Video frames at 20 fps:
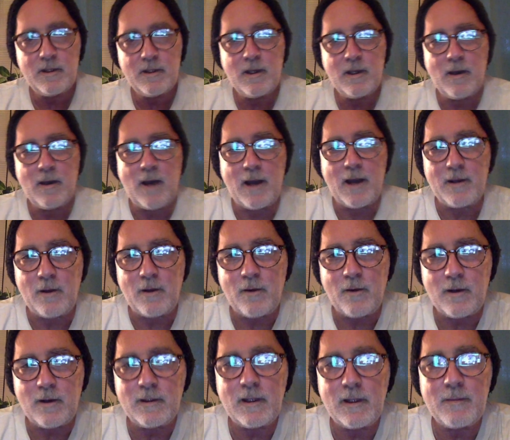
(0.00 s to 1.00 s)

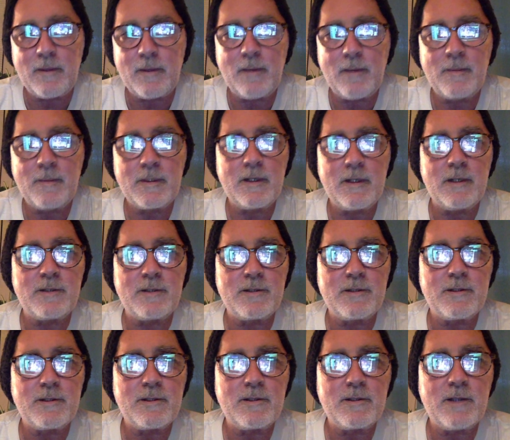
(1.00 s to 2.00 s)
I'm going to
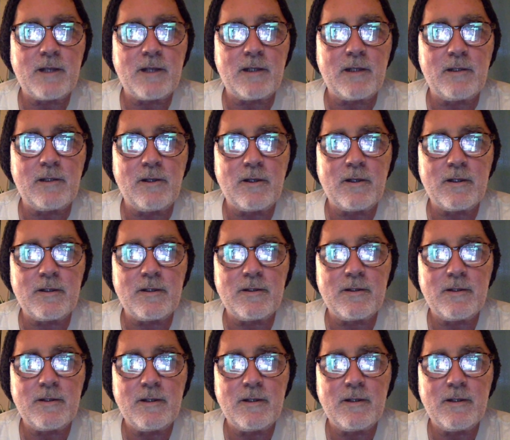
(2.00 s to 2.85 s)
take a look and